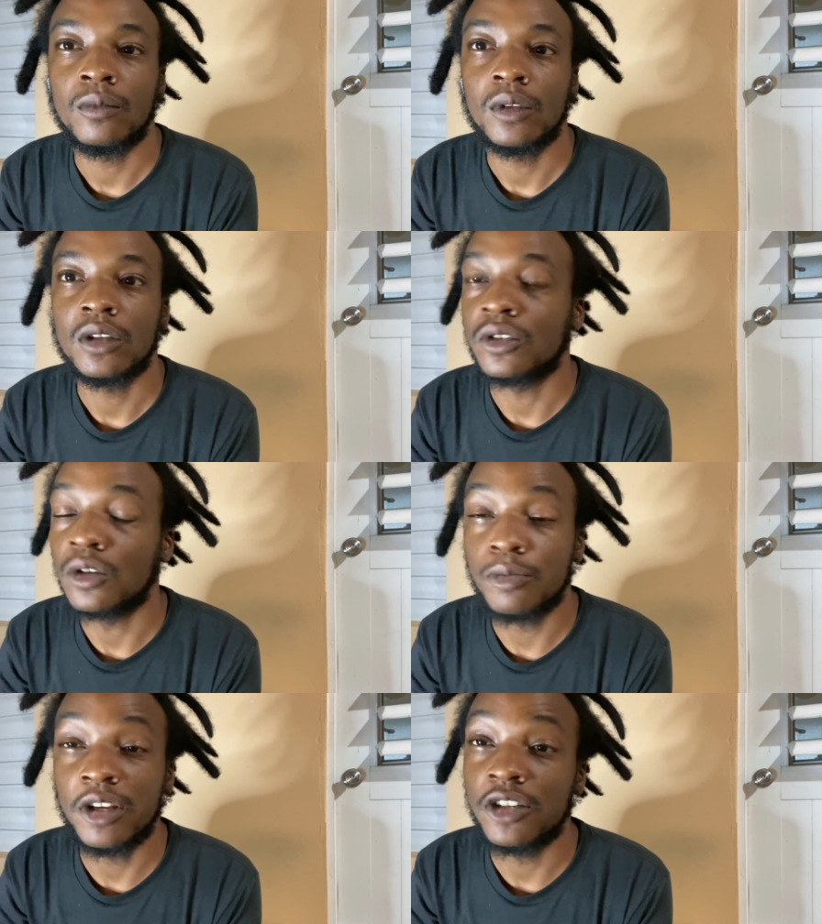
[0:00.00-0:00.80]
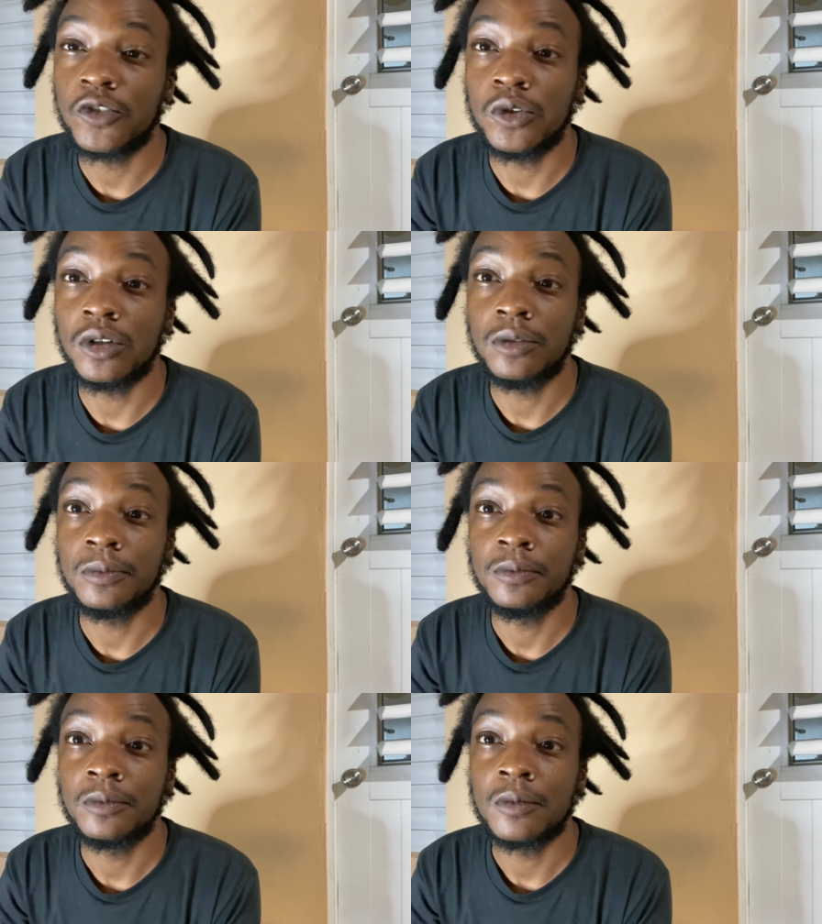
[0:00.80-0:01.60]
There's no place for them
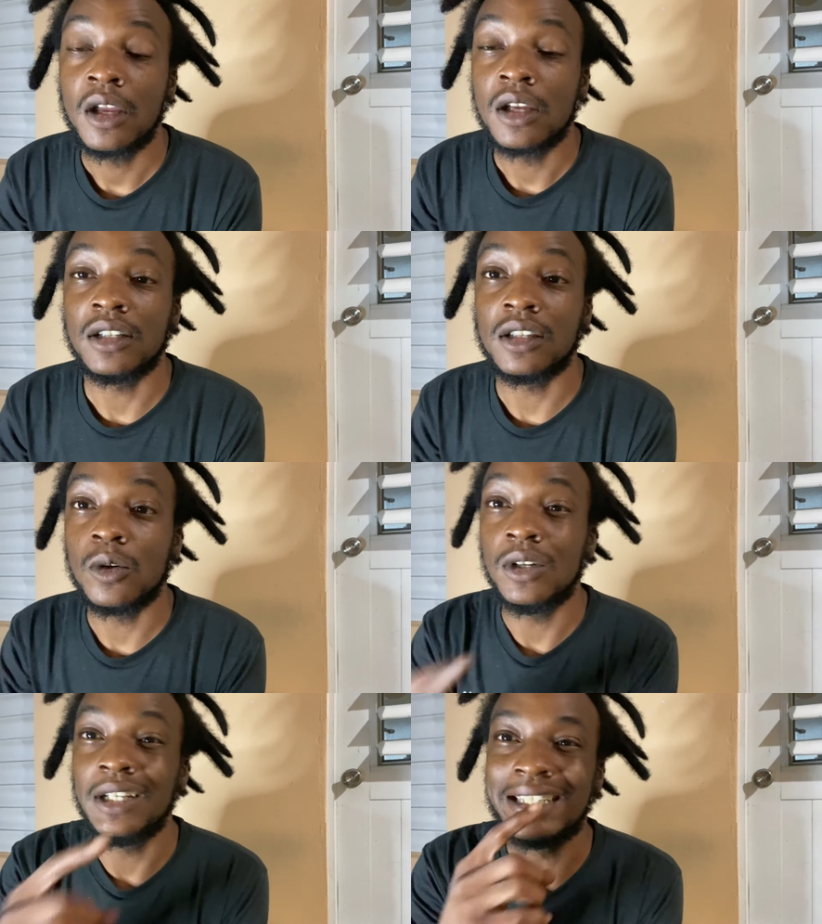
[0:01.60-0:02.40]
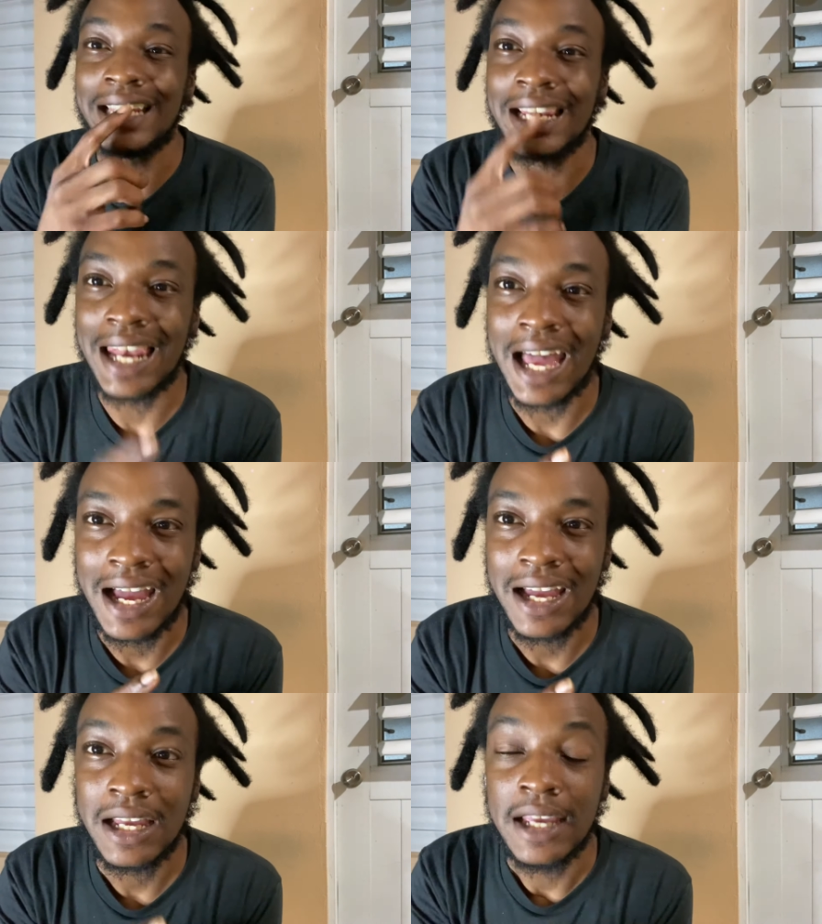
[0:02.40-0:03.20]
because they're willing to
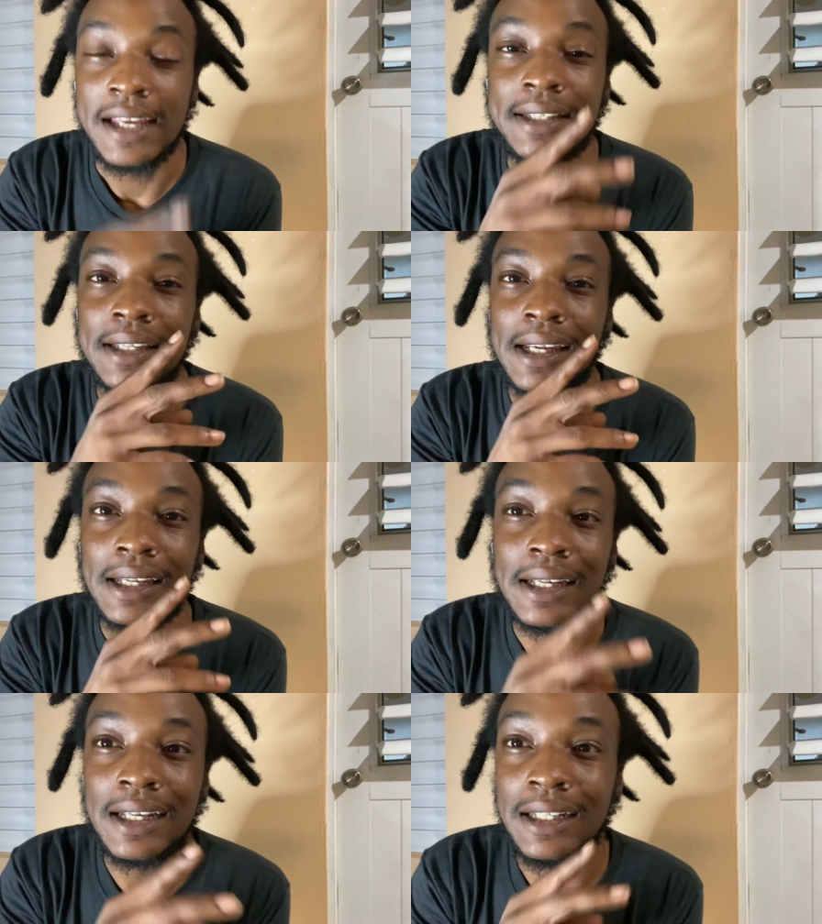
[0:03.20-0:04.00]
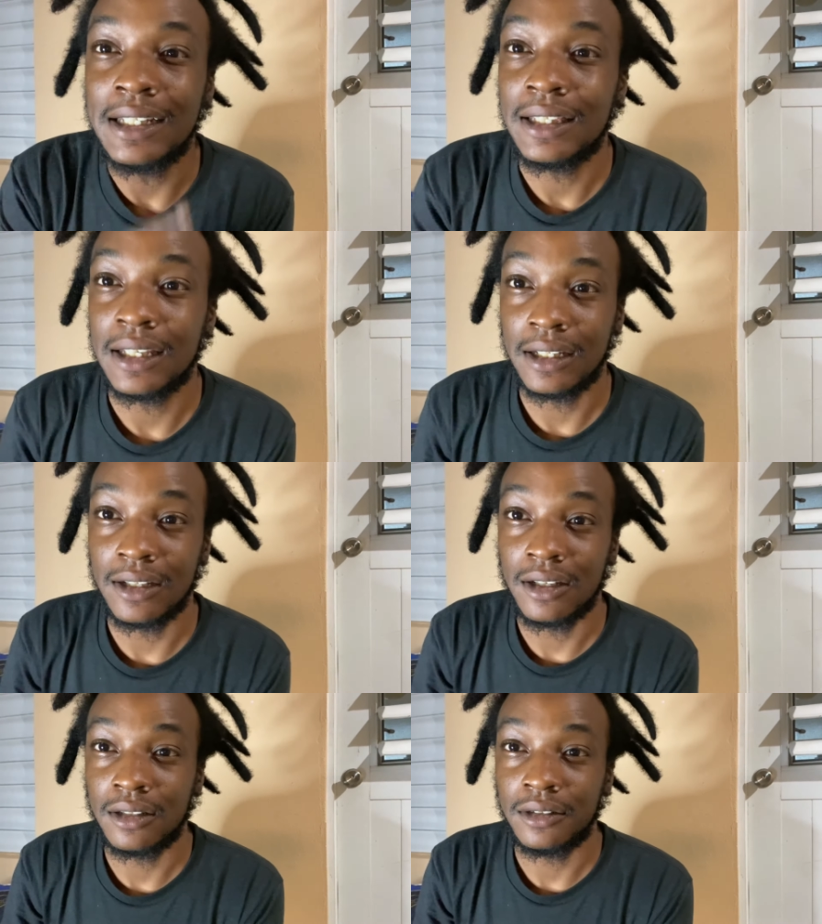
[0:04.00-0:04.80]
lie and say
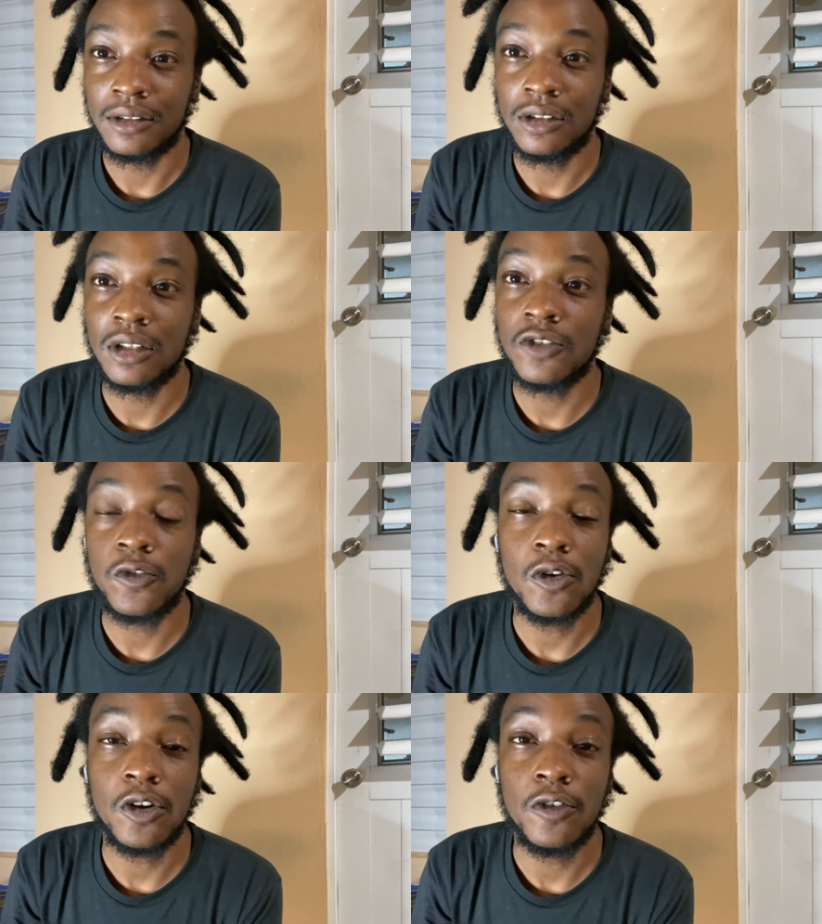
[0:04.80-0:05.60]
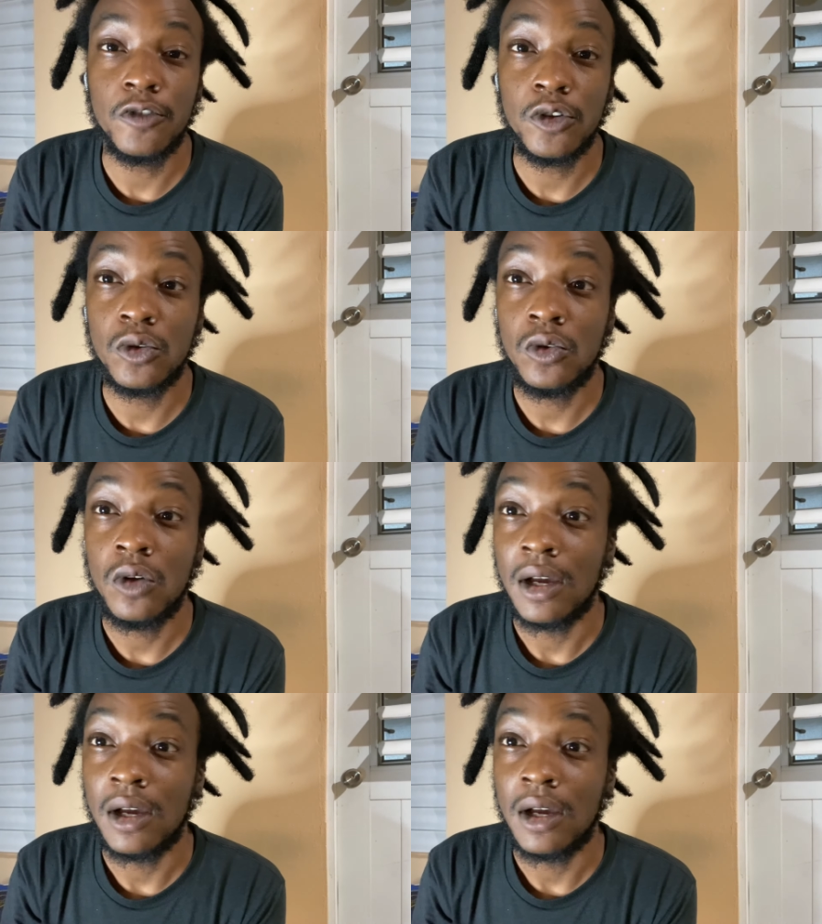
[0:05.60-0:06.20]
anything just for a view,